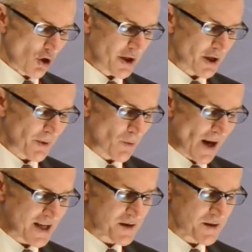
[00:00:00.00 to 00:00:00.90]
Honorable
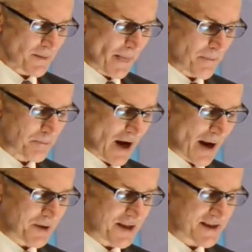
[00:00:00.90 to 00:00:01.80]
Vice
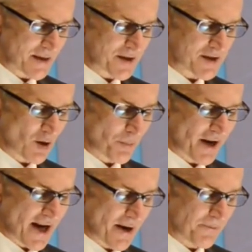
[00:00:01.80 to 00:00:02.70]
Prime Minister Mr.
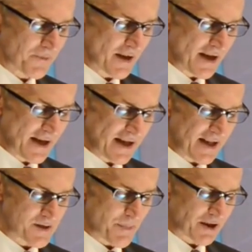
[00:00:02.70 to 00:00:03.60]
Obrea,
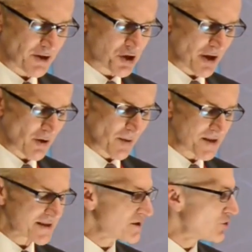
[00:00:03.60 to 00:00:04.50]
Inspector General
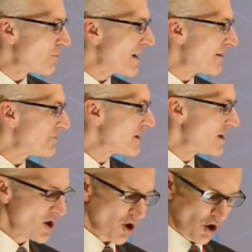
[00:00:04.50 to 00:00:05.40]
Mr. Toba,
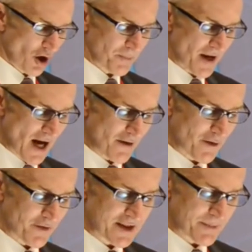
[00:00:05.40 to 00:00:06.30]
on behalf
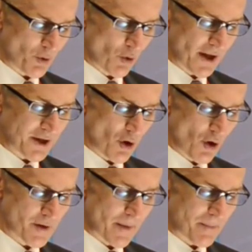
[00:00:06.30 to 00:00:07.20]
of Interpol and
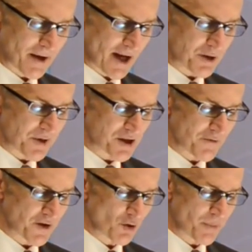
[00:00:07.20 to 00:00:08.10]
all the member countries
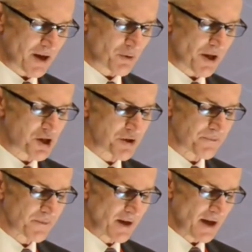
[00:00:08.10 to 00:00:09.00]
of the European
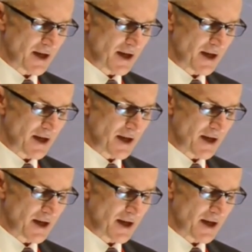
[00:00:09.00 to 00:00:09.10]
region,